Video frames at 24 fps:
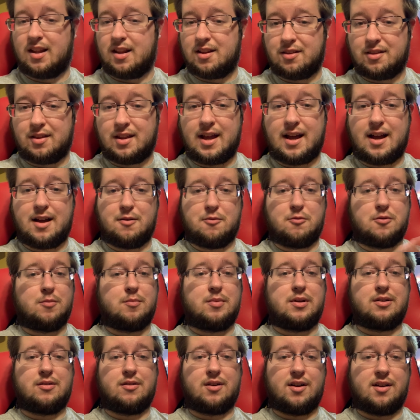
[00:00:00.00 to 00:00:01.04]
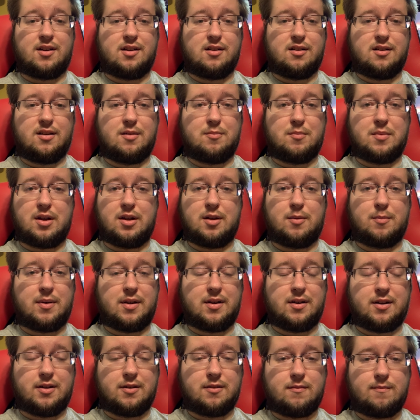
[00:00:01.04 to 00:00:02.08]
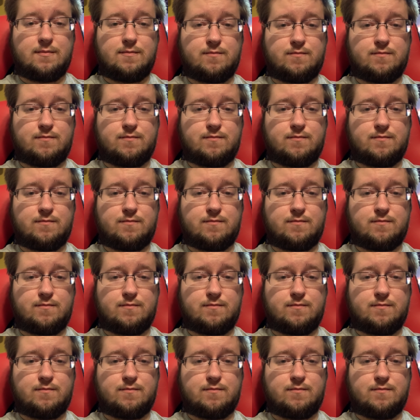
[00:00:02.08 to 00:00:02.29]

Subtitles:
That would be great, in my opinion.